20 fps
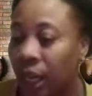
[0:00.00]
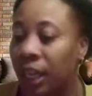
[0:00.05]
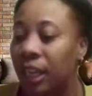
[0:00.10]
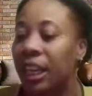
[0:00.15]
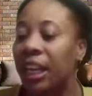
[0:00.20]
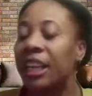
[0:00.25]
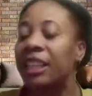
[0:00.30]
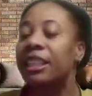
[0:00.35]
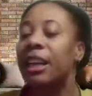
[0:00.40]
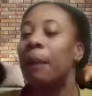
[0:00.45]

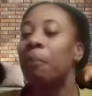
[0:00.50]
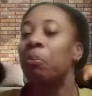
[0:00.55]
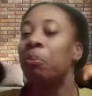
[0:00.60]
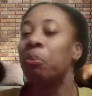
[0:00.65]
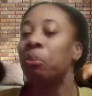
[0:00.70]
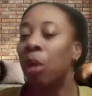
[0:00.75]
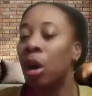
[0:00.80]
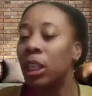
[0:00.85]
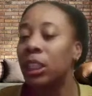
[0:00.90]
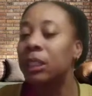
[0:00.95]
Data
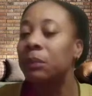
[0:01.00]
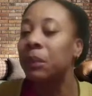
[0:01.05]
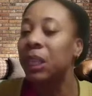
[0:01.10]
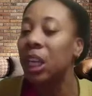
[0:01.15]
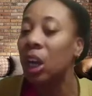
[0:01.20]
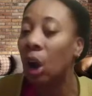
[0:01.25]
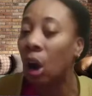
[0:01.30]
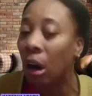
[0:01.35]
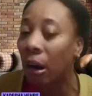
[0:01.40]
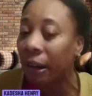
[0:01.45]
must be
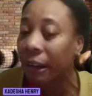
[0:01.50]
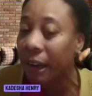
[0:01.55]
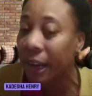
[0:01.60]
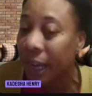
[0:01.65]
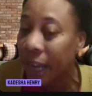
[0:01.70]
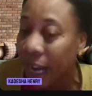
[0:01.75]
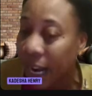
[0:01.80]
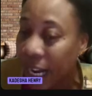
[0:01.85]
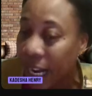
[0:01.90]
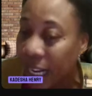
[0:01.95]

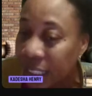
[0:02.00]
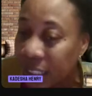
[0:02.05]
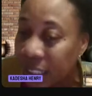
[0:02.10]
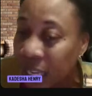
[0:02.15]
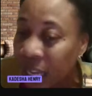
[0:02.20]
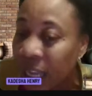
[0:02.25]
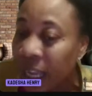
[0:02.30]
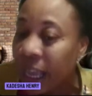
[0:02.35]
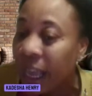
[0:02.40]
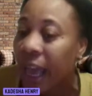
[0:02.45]
organized
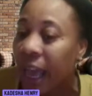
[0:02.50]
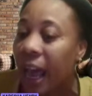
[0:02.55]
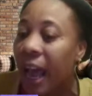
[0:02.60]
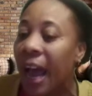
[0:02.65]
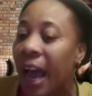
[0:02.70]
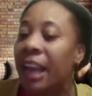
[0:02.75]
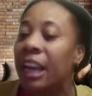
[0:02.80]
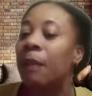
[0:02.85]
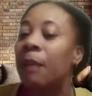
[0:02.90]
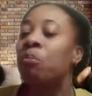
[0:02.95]

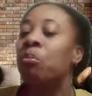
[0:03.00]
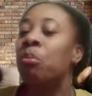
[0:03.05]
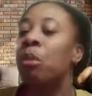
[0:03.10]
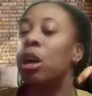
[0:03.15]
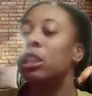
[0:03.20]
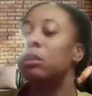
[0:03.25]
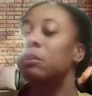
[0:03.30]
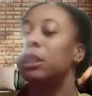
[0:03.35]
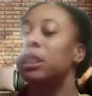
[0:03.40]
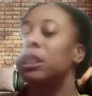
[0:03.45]
and it
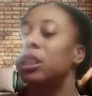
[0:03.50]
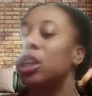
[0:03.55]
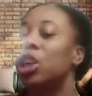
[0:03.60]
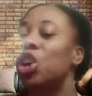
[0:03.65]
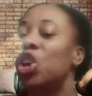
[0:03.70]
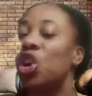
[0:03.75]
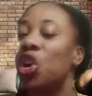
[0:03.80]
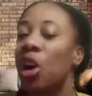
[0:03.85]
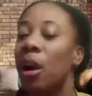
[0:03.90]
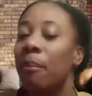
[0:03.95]
must be
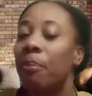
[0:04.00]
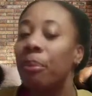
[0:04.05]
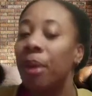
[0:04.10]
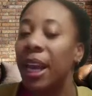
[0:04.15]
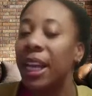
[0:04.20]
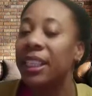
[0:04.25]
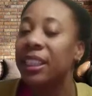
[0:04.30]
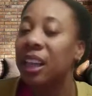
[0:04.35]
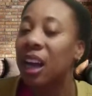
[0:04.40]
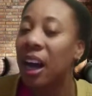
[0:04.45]
secure
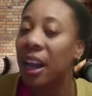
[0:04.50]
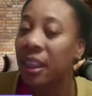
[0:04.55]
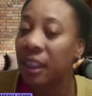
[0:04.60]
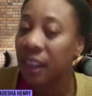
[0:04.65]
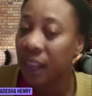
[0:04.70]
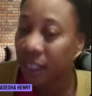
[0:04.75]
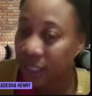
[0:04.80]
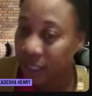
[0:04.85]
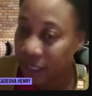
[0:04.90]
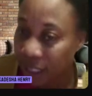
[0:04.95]
based on
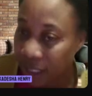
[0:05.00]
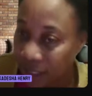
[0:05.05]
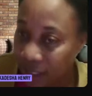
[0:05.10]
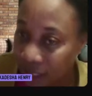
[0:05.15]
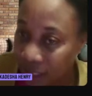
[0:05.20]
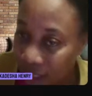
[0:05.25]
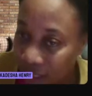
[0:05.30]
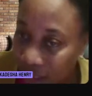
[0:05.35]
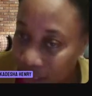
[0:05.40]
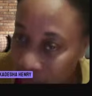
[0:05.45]
their
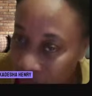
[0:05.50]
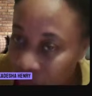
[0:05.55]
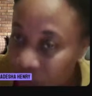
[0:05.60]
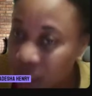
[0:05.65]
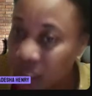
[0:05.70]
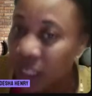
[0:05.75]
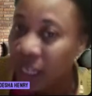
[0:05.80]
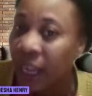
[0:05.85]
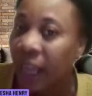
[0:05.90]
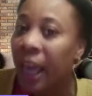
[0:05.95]

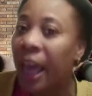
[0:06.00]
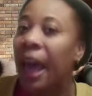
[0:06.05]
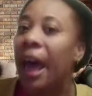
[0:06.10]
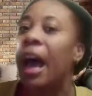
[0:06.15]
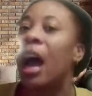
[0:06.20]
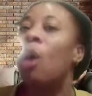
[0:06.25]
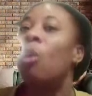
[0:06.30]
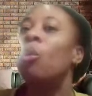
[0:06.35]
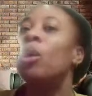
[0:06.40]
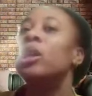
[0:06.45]
sensitivity.
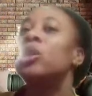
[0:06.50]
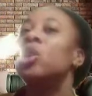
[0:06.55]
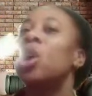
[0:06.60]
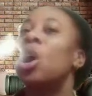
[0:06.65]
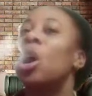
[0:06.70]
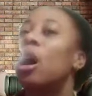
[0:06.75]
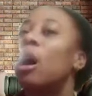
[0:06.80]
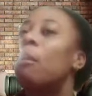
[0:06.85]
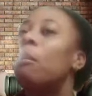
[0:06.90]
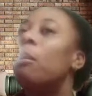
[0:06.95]
And we
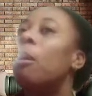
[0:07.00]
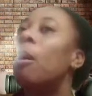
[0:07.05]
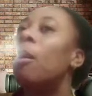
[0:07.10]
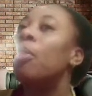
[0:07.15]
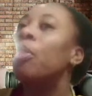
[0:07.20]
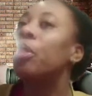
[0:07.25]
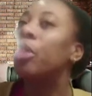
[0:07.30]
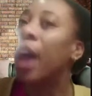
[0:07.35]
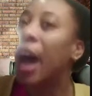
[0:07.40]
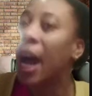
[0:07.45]
talk
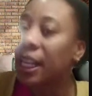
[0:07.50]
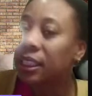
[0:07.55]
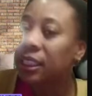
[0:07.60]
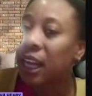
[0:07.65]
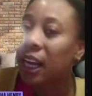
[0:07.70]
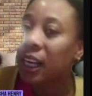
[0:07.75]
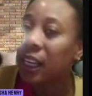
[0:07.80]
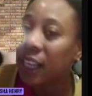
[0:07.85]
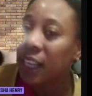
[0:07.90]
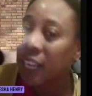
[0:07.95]
about
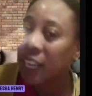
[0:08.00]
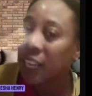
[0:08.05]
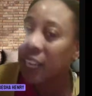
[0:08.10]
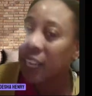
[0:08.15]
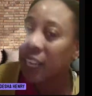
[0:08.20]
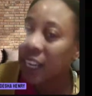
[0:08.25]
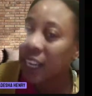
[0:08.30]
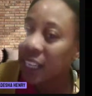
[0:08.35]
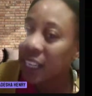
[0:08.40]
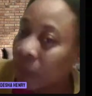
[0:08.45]
that data
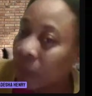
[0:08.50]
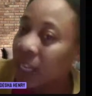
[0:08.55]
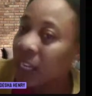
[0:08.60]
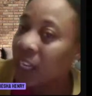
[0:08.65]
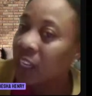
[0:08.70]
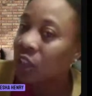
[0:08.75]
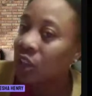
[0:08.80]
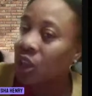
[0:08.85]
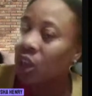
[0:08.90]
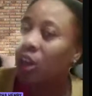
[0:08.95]
can be
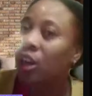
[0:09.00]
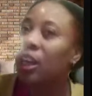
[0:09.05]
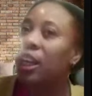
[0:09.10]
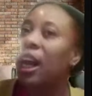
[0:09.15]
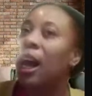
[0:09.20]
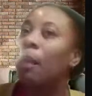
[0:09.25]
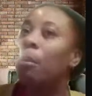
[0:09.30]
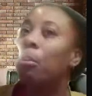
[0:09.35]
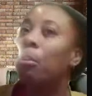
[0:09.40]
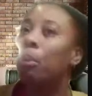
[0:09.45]

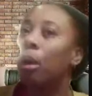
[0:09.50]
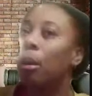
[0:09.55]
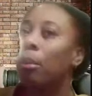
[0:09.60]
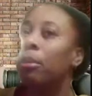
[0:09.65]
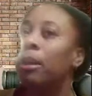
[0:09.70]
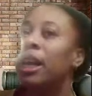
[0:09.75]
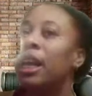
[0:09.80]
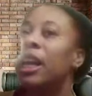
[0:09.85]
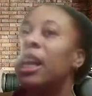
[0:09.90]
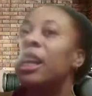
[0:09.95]
internal,
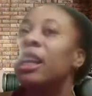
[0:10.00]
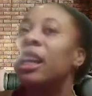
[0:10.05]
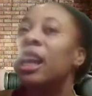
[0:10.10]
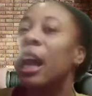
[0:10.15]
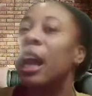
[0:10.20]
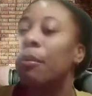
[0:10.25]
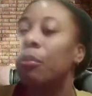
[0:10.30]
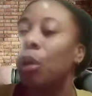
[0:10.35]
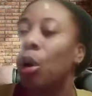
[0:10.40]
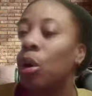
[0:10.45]
public, it
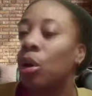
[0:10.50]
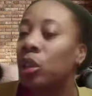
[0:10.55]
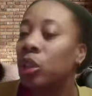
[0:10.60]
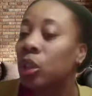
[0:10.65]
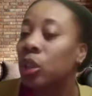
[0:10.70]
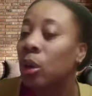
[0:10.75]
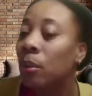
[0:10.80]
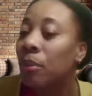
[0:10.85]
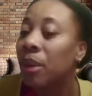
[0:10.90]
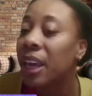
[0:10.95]
can
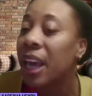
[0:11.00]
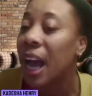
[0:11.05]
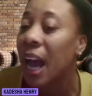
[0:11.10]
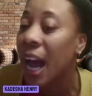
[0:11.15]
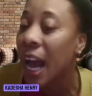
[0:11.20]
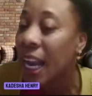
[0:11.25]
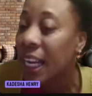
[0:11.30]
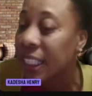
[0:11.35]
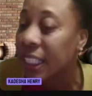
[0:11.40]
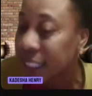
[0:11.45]
also be
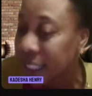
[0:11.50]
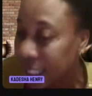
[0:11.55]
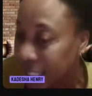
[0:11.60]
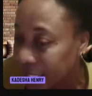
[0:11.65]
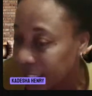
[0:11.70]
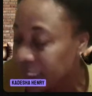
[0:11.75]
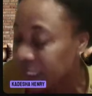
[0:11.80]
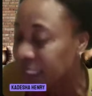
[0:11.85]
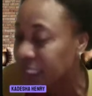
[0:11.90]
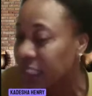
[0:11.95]
highly
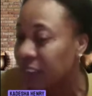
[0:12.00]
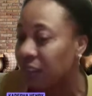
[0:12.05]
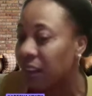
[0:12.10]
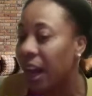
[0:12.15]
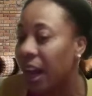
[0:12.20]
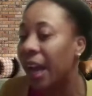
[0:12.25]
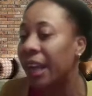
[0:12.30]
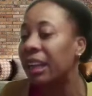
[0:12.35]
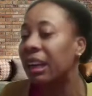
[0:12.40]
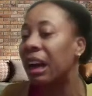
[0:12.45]
sensitive
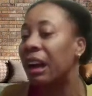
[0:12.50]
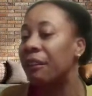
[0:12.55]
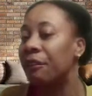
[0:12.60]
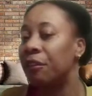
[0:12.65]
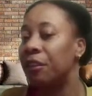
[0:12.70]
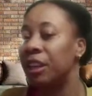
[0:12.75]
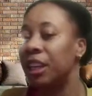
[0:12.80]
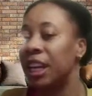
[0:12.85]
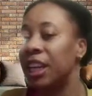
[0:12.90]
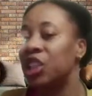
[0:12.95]
and
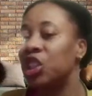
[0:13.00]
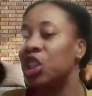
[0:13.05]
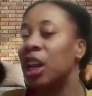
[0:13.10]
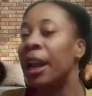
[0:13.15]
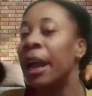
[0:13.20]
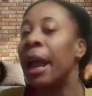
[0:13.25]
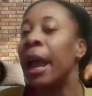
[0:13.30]
confidential.